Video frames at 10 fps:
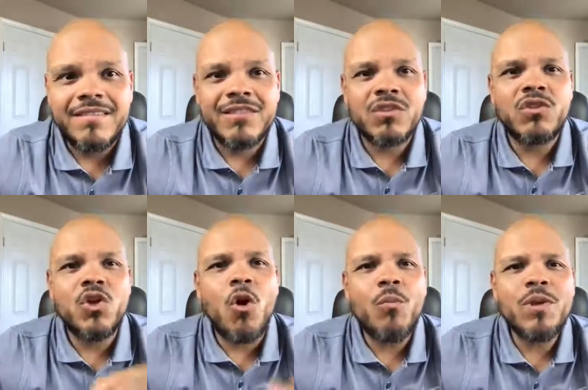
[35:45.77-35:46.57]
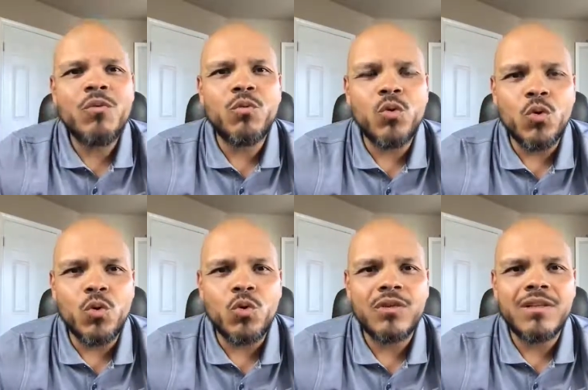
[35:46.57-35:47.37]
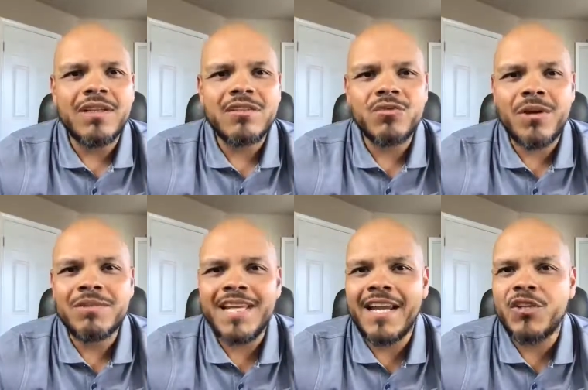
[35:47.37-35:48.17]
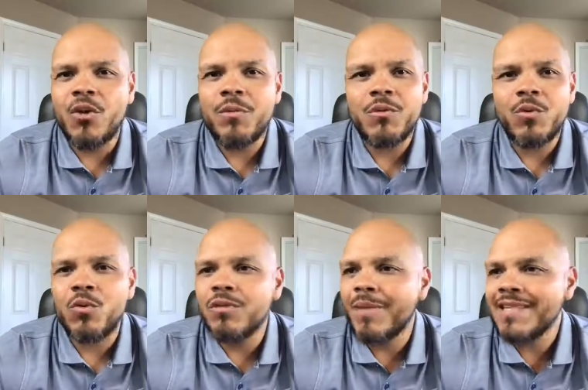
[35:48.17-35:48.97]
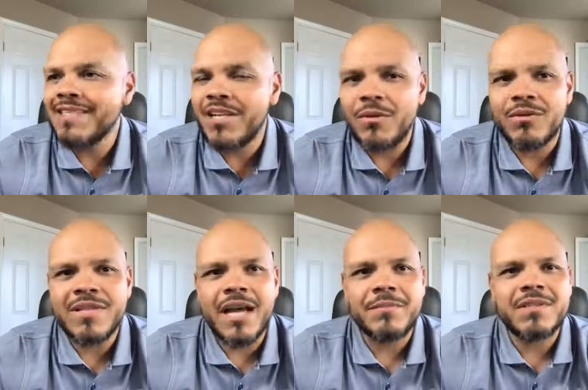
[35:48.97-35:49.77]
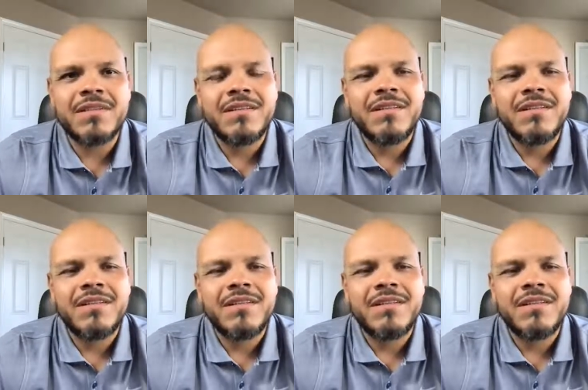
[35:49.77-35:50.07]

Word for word: So don't be ruled. That's what I'm saying. Don't be ruled by stereotypes,